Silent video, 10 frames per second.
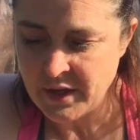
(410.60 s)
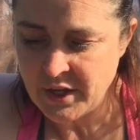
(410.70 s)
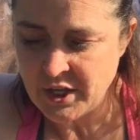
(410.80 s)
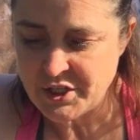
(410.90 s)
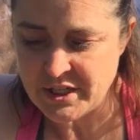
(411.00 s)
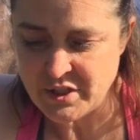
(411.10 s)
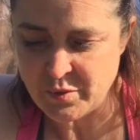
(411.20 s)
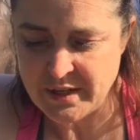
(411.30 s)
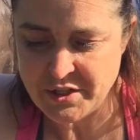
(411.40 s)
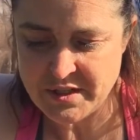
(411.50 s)
She has
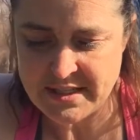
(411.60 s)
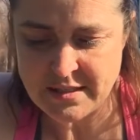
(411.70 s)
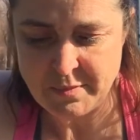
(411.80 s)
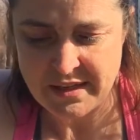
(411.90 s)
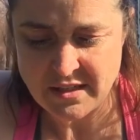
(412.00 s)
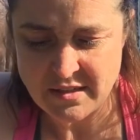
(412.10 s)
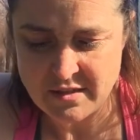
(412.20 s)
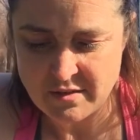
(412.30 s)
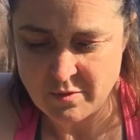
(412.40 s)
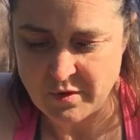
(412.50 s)
reached the split
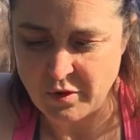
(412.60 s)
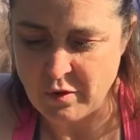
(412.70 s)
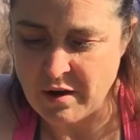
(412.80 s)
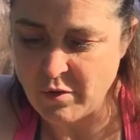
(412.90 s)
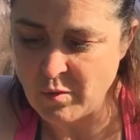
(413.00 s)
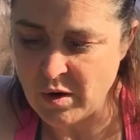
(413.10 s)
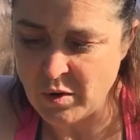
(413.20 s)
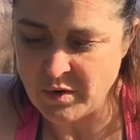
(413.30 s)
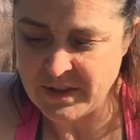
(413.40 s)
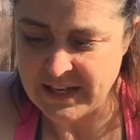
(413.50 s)
where the gravel
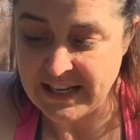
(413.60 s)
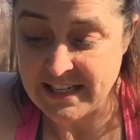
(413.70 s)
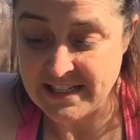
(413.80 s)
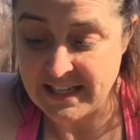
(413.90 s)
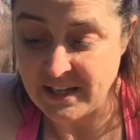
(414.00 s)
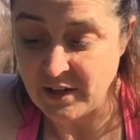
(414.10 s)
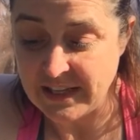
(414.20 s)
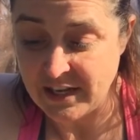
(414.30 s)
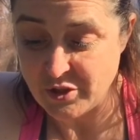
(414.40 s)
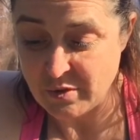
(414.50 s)
road that is Eagle
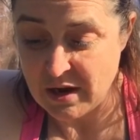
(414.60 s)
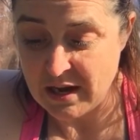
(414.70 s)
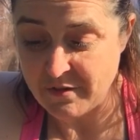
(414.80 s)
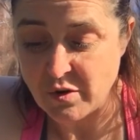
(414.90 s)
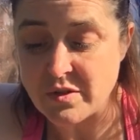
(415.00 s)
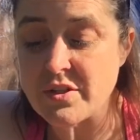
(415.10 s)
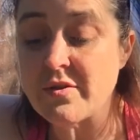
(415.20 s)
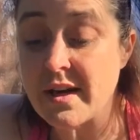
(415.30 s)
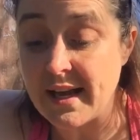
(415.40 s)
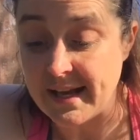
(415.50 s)
Lake Drive goes
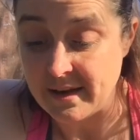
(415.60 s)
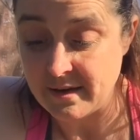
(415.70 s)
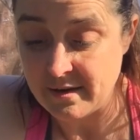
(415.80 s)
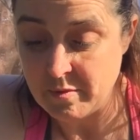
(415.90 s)
straight ahead,